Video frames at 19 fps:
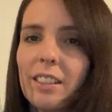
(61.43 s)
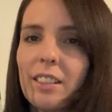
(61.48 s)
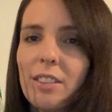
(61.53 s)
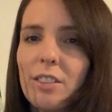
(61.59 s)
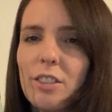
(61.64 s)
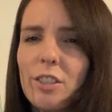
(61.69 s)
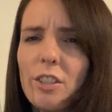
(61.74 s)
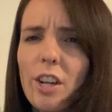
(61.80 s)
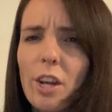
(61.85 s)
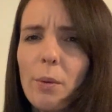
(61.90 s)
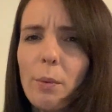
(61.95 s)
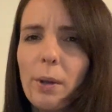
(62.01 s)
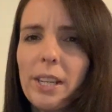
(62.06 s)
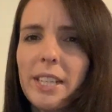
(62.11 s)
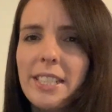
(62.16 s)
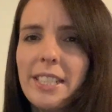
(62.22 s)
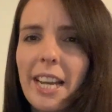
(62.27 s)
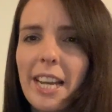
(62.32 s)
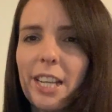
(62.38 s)
Do you know what
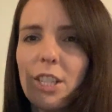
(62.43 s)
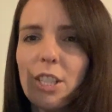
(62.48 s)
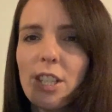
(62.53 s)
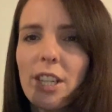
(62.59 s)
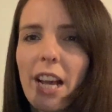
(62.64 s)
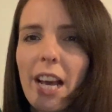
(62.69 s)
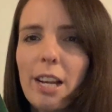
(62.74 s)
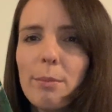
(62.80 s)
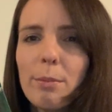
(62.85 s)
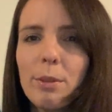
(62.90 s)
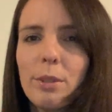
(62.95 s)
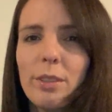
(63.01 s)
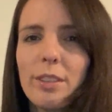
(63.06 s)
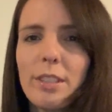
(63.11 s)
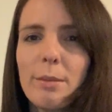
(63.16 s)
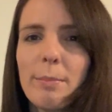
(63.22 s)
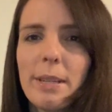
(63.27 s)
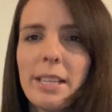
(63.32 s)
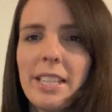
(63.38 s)
endangered
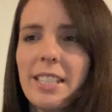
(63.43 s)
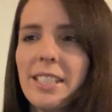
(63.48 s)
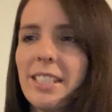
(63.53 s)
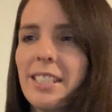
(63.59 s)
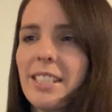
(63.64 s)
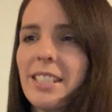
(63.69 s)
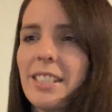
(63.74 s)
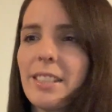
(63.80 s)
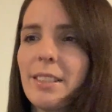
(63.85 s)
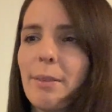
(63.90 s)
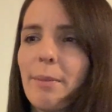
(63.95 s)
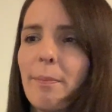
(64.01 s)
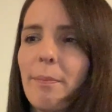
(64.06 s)
animals means?